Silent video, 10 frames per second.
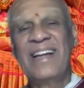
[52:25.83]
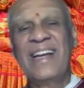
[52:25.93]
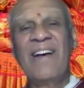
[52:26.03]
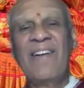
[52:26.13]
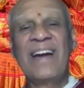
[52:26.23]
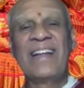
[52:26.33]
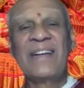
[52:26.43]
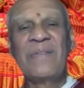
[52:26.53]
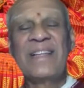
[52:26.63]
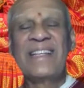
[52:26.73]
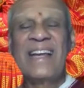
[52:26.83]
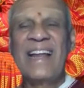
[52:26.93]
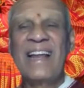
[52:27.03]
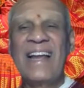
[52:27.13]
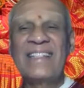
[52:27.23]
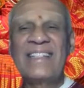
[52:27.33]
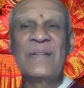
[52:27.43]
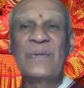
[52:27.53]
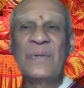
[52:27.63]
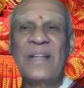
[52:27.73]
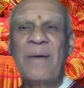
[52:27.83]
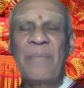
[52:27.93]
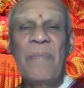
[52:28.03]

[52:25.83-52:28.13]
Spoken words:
Now let us come to the general analysis of the Sutra.